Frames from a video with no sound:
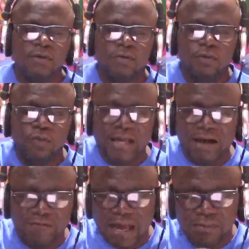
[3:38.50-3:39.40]
We
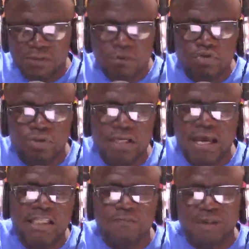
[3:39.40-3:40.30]
have captioned
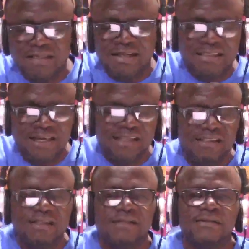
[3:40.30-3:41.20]
today's
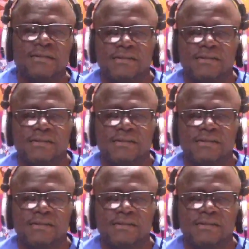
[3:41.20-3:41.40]
presentation